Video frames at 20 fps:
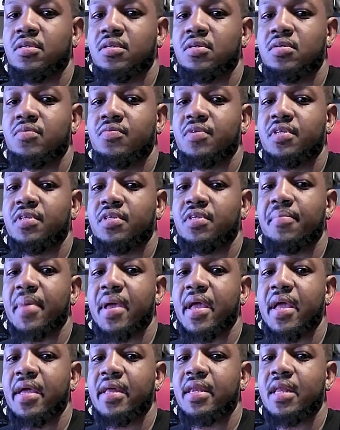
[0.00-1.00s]
with the
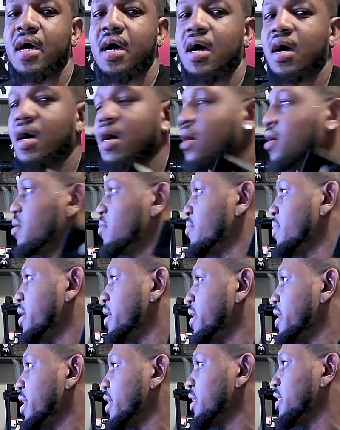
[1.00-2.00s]
main
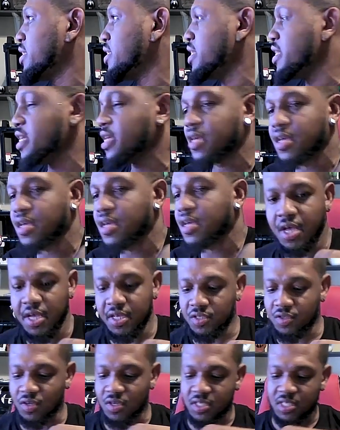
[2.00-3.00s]
LED, is
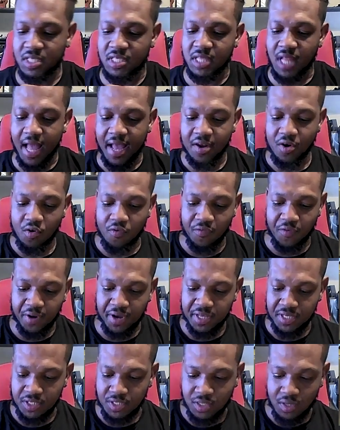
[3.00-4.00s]
going to slide over it.
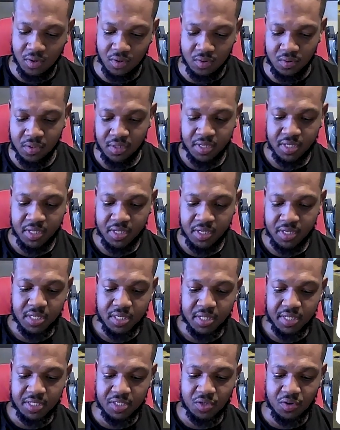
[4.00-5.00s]
So
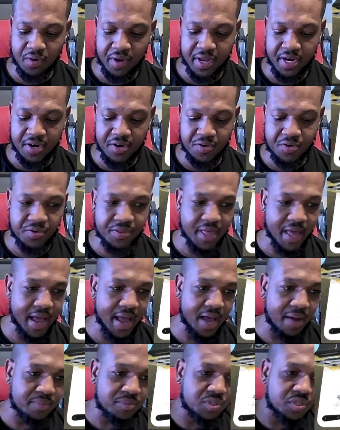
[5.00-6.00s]
let's go ahead and do that.
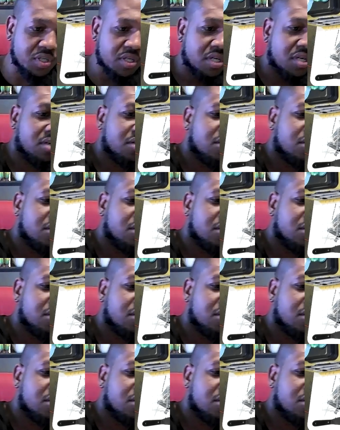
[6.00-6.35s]
I'm just going to,